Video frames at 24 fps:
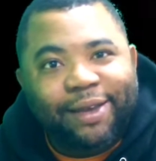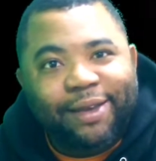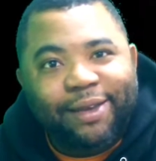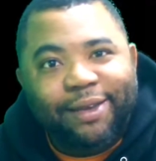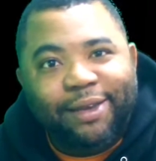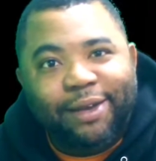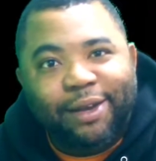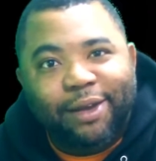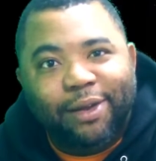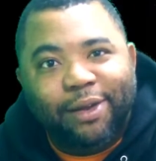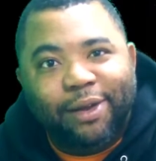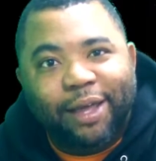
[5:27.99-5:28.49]

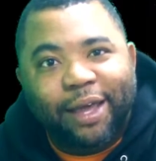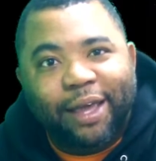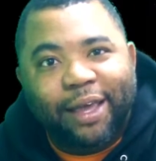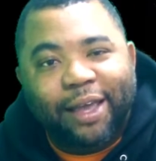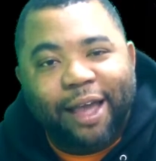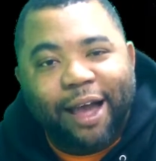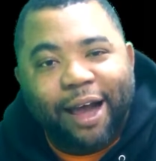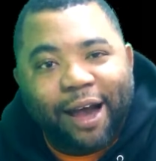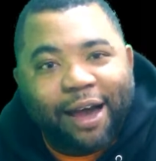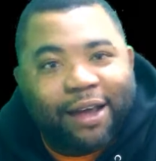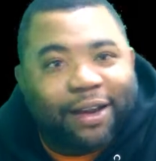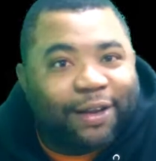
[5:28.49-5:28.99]
Like
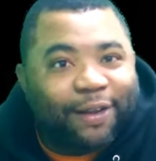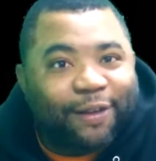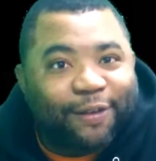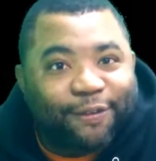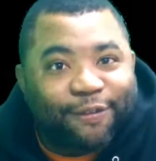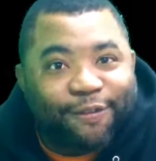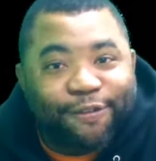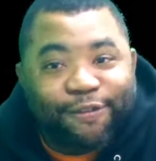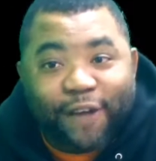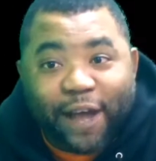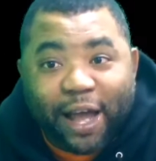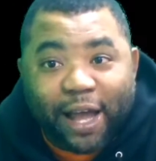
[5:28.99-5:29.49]
hot as
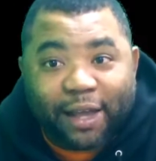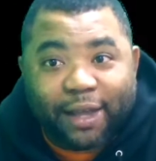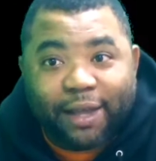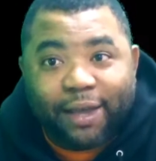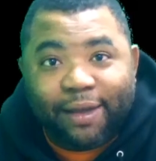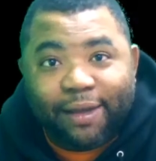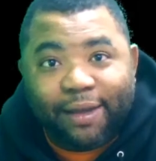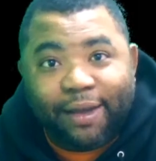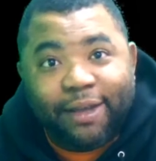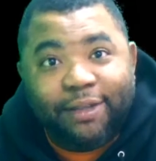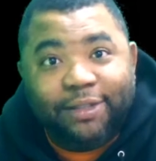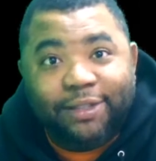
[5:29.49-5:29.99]
fuck.
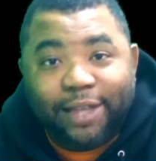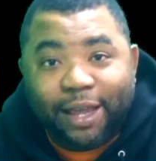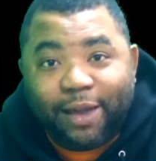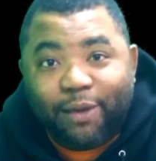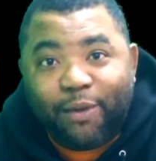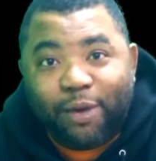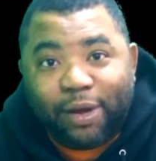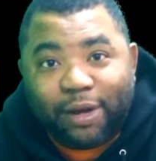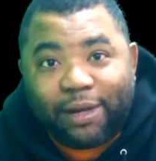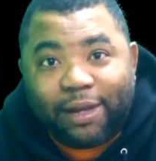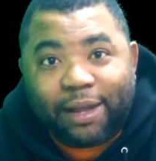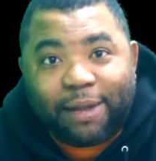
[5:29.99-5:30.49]
It's like
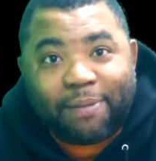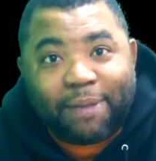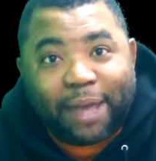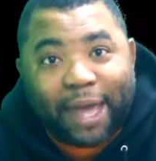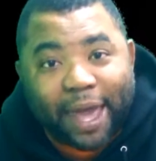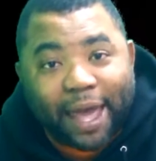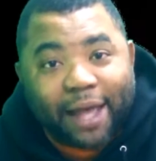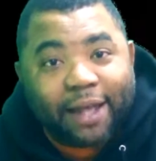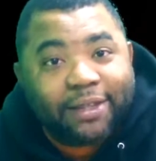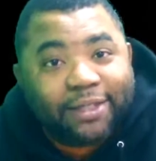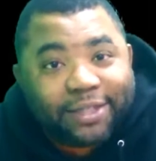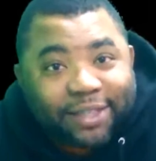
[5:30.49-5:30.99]
one of them
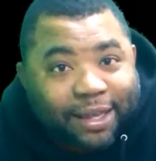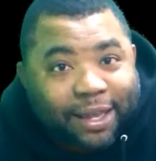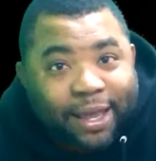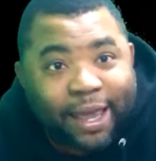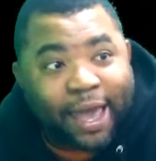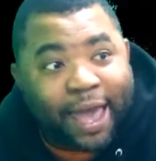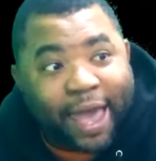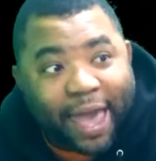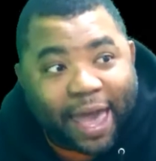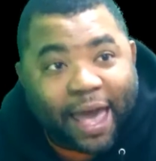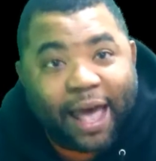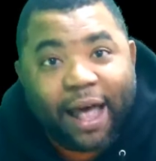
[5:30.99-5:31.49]

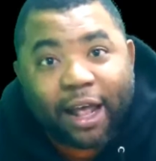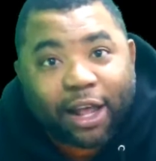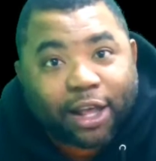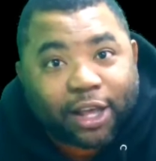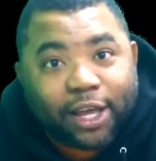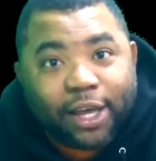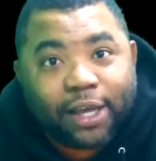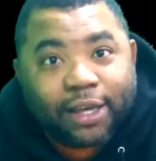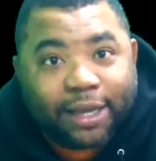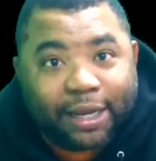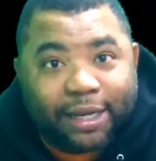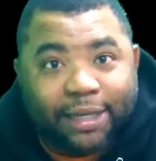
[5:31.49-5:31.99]
hell
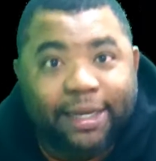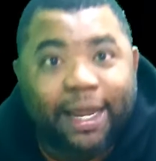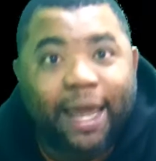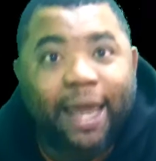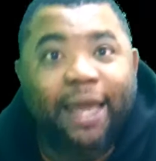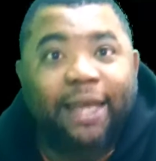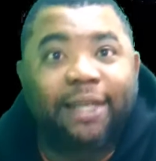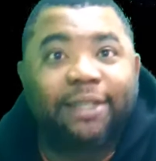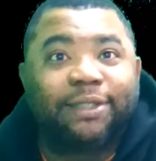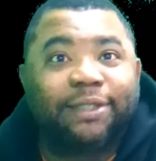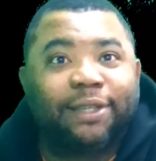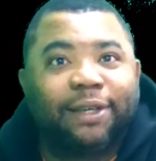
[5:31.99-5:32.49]
cooking
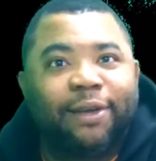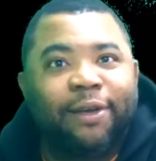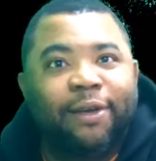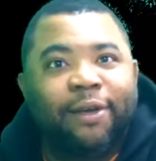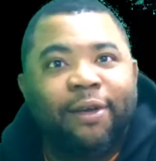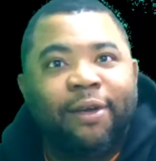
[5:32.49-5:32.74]
days.